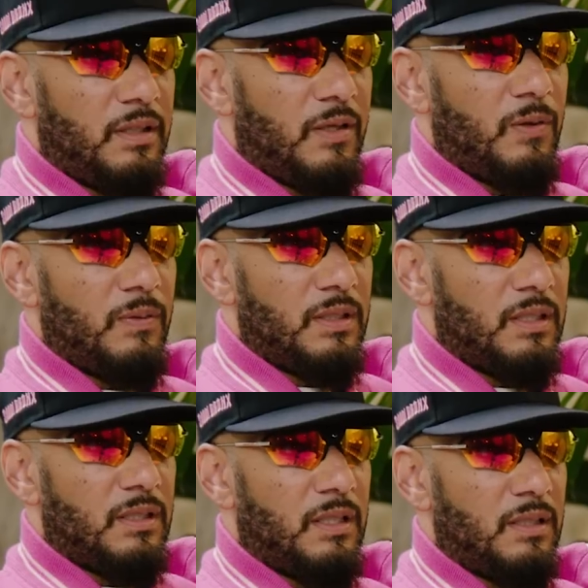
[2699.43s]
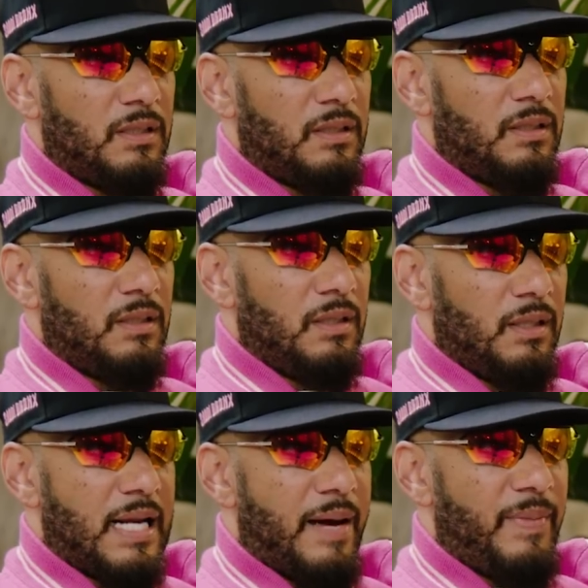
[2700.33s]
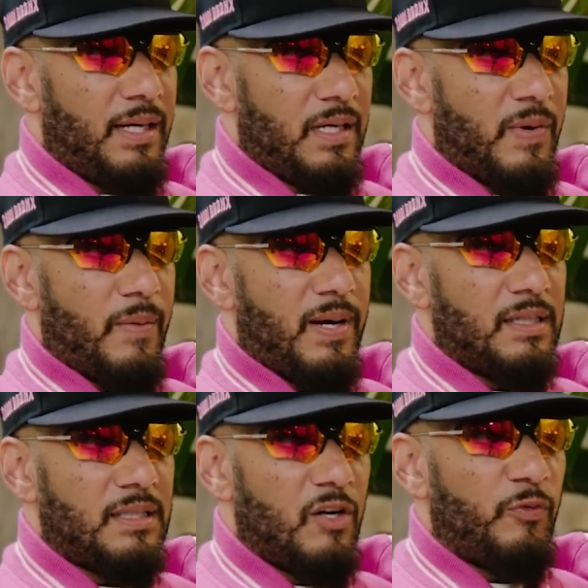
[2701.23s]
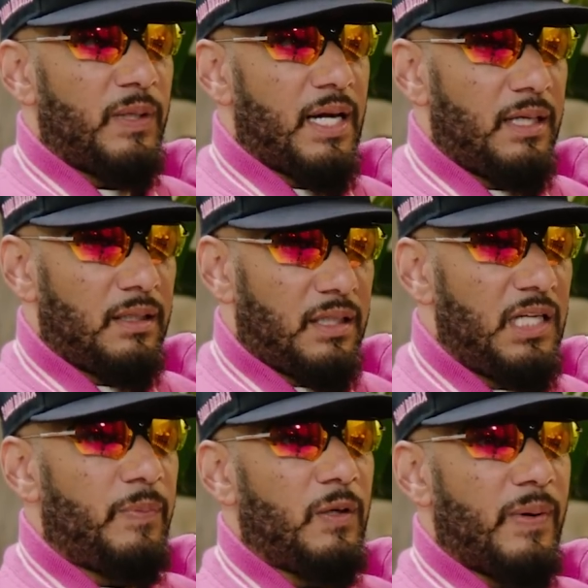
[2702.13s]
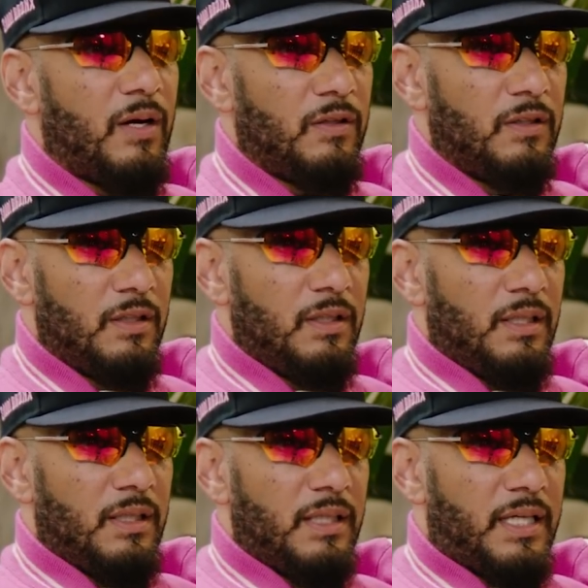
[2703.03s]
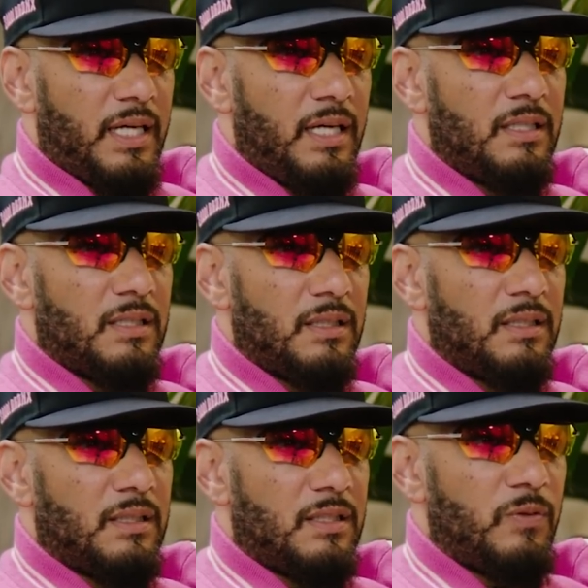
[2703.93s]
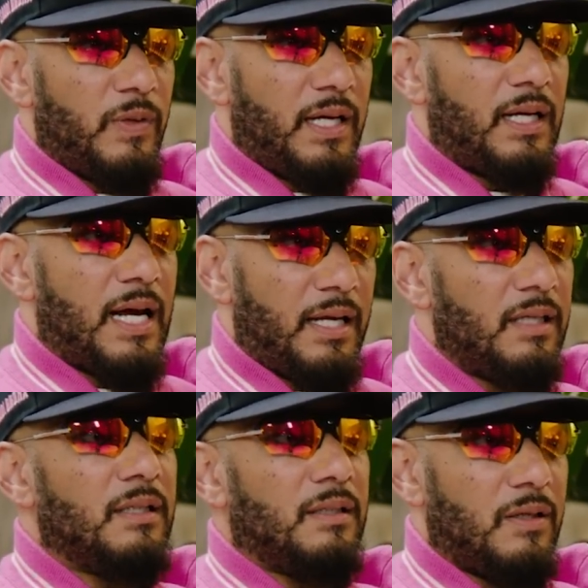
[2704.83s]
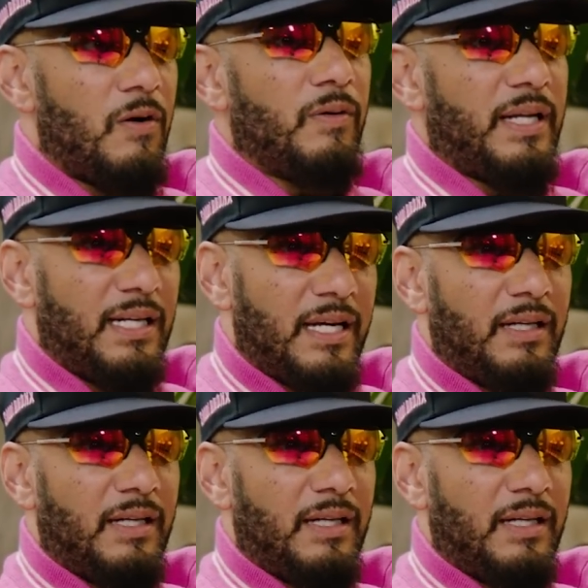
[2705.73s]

you know, and, and, and not make it about myself, but like keep it about the kids, and to where they like, oh, they, they,